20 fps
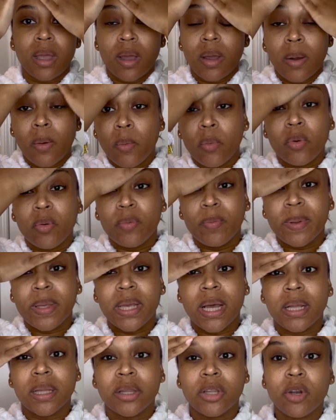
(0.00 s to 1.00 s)
will be a
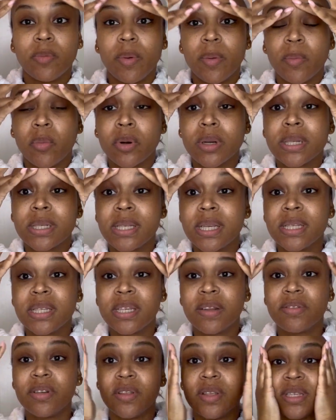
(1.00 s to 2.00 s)
little bit more sensitive
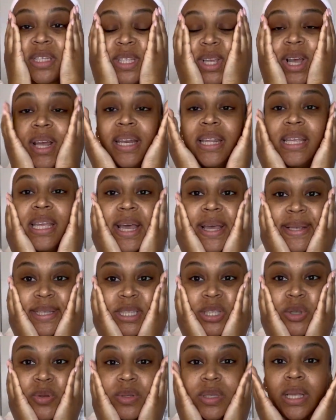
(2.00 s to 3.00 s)
to the sun. Yes,
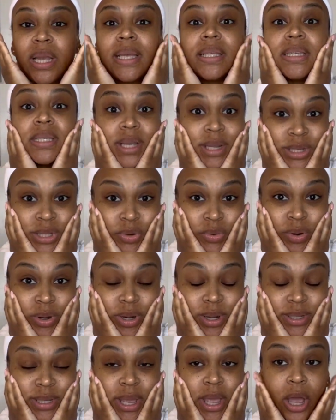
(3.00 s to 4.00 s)
using a sunscreen
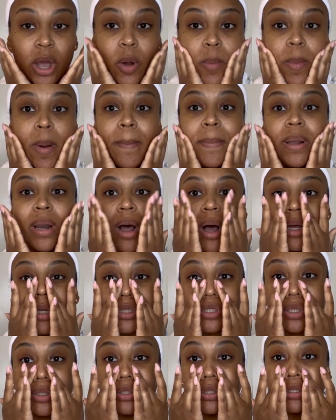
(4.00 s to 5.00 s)
does help, but
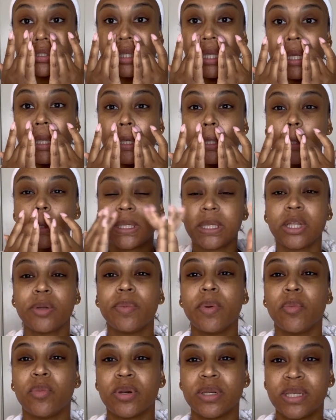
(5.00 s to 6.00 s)
also your skin is just a little bit
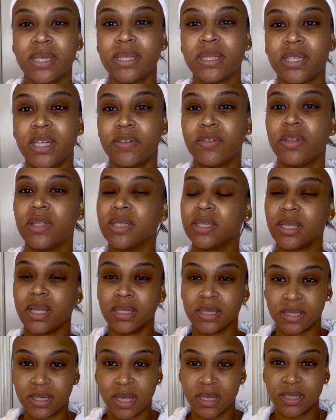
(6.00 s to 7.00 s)
more sensitive to
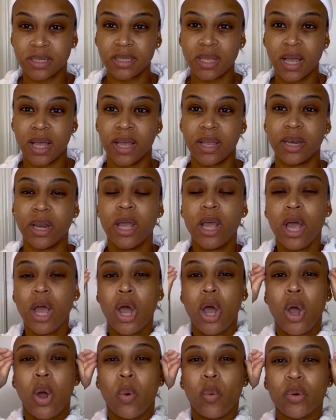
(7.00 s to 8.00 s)
the sun
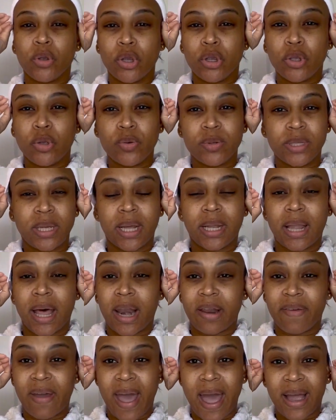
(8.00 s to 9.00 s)
when you're using a lot of
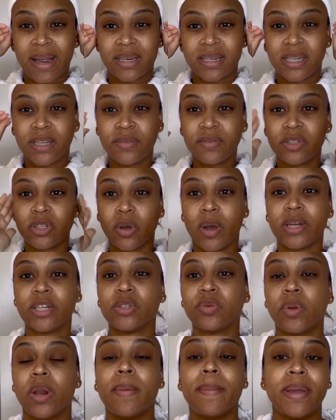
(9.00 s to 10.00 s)
actives. So I just
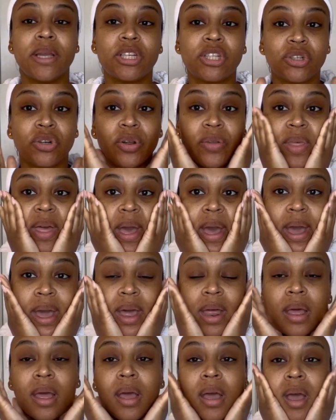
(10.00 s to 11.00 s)
want to make sure that
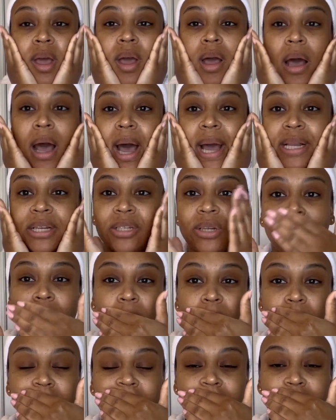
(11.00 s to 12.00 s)
I don't